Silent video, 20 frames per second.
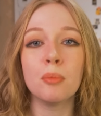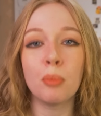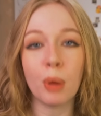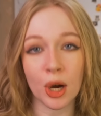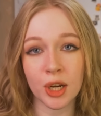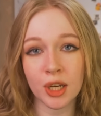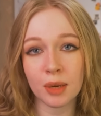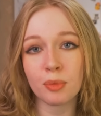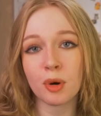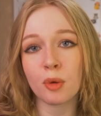
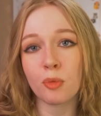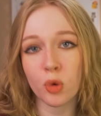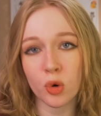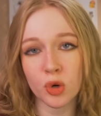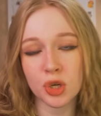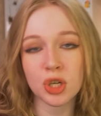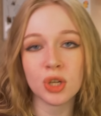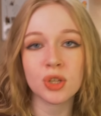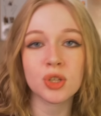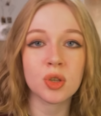body
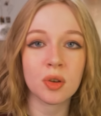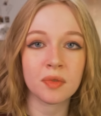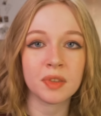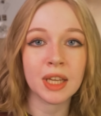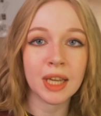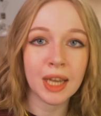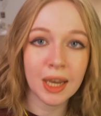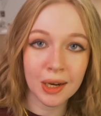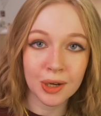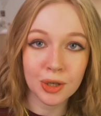proportions of
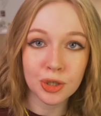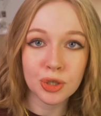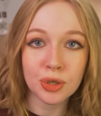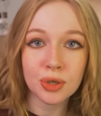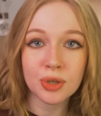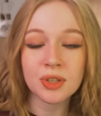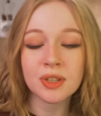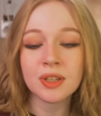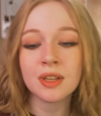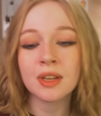the characters.